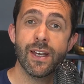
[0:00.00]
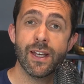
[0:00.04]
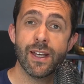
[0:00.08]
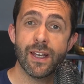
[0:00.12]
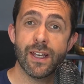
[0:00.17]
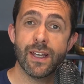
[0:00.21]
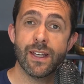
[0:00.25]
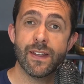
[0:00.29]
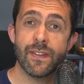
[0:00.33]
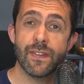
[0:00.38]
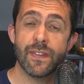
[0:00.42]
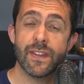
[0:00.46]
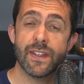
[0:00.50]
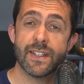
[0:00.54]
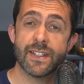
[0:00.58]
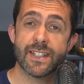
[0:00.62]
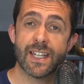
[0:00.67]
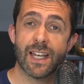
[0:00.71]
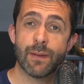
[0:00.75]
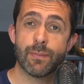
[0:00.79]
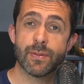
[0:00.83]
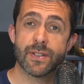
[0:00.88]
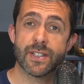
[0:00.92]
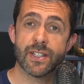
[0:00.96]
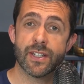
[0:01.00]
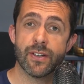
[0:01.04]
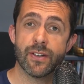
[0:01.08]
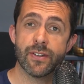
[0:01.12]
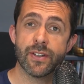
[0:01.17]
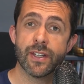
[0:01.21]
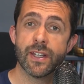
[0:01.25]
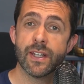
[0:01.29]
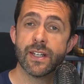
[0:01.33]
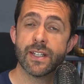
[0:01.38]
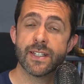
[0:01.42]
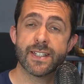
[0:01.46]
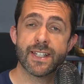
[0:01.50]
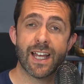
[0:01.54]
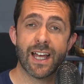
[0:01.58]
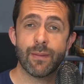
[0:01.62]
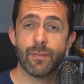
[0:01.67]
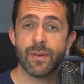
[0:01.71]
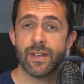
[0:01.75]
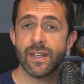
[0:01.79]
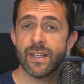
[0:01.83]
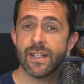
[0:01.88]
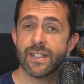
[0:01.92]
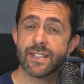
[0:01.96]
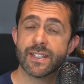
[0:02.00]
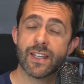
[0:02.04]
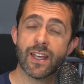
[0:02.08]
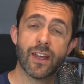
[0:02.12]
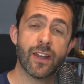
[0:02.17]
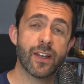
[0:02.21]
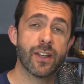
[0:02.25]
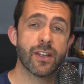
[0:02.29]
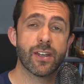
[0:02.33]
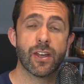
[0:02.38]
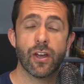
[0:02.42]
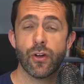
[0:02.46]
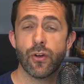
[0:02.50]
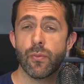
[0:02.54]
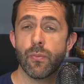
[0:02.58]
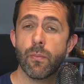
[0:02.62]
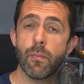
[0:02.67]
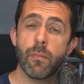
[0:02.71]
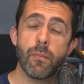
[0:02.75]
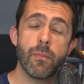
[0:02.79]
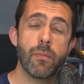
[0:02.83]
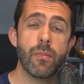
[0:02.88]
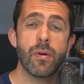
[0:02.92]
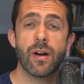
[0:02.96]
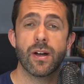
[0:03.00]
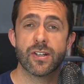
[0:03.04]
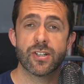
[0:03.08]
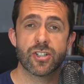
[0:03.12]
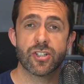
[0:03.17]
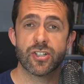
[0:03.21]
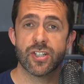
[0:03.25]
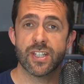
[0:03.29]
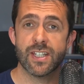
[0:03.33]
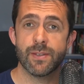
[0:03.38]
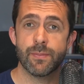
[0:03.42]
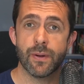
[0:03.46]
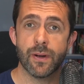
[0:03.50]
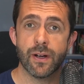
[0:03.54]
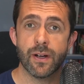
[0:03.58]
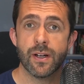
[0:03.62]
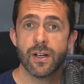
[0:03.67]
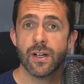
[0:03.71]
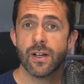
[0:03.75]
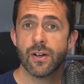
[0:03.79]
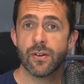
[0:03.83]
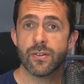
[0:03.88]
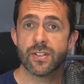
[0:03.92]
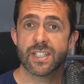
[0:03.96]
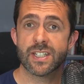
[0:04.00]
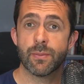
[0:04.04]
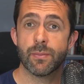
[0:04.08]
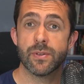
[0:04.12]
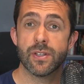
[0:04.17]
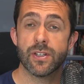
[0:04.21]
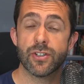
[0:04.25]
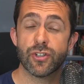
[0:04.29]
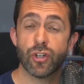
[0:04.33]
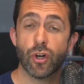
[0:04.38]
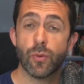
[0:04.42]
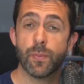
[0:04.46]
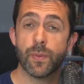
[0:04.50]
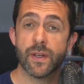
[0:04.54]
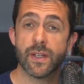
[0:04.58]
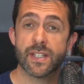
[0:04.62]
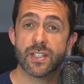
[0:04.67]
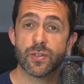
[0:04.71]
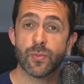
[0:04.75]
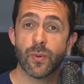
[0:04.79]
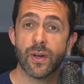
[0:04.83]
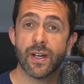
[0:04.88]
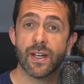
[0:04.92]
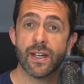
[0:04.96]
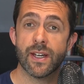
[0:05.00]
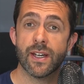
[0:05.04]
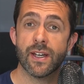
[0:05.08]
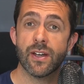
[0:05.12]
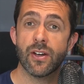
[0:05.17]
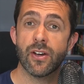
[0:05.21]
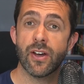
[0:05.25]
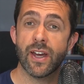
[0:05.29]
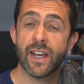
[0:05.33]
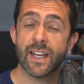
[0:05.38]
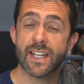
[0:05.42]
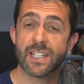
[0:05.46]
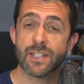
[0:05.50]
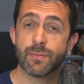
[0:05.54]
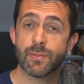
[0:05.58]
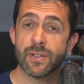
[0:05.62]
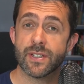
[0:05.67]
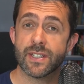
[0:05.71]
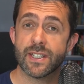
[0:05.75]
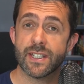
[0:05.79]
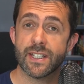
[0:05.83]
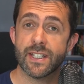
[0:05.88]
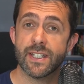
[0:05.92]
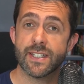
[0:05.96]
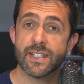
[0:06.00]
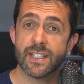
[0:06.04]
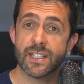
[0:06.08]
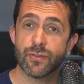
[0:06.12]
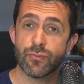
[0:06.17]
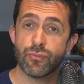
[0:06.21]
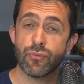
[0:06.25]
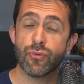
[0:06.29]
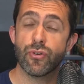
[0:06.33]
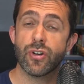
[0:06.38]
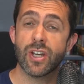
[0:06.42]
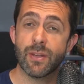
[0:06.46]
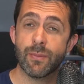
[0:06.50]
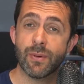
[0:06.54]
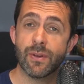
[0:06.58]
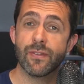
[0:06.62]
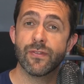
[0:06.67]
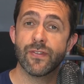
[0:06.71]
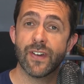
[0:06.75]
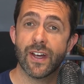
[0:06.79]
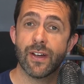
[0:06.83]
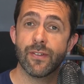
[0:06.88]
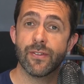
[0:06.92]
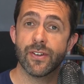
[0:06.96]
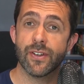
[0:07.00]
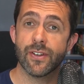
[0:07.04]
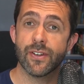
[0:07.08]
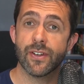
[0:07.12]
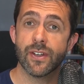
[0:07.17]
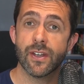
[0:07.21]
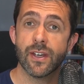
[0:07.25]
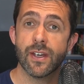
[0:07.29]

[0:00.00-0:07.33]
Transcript: In this episode, Tami is going to go much deeper on some of the topics where her expertise has really been founded.